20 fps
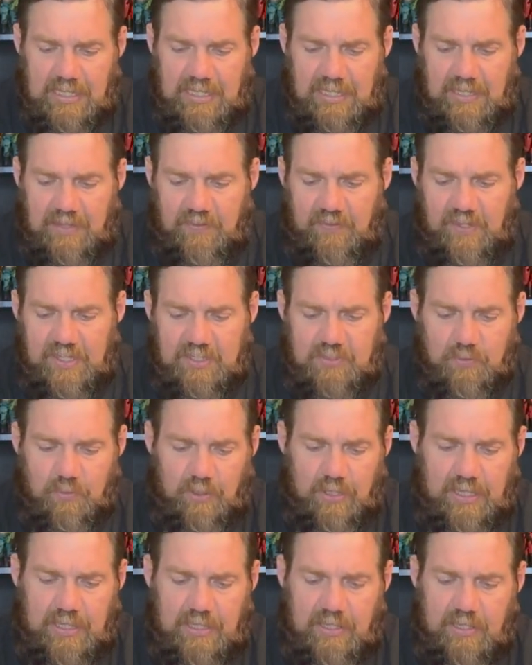this
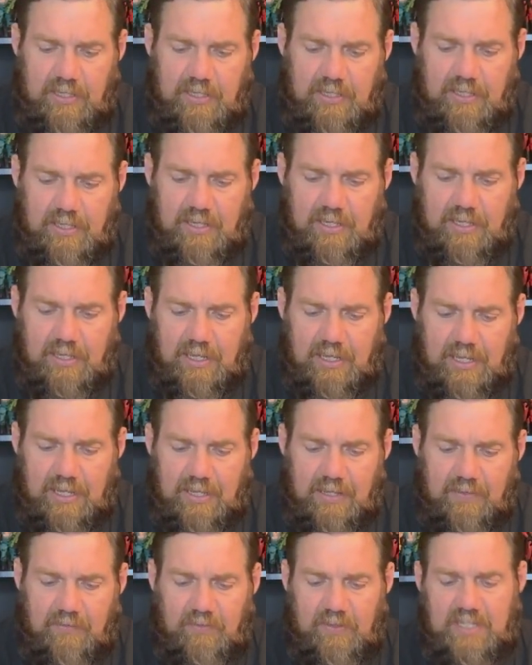one,
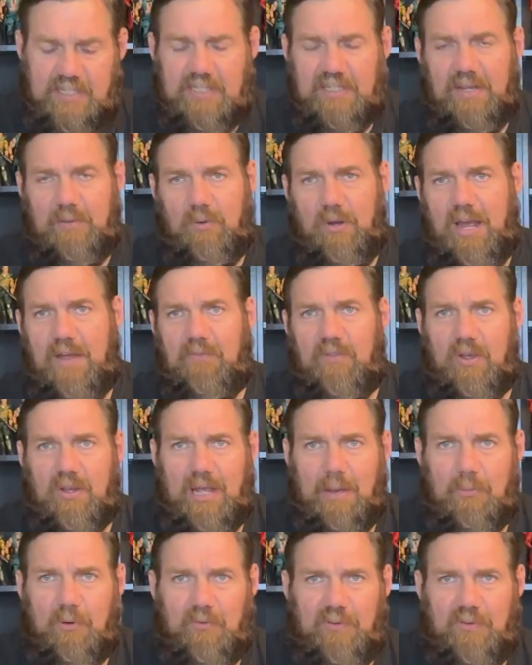we're going to have to do a couple of